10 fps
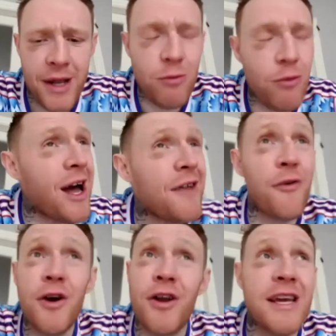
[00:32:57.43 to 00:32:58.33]
What a
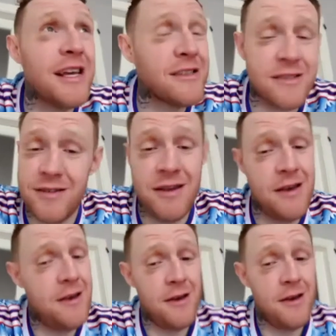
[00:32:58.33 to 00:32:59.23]
fighter. He's
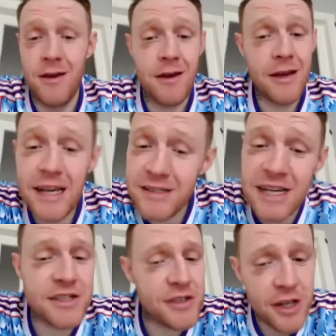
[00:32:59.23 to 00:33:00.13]

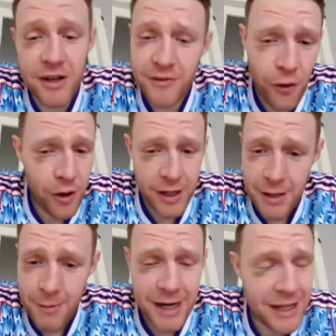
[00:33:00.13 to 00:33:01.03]
exciting as fuck, isn't he, man?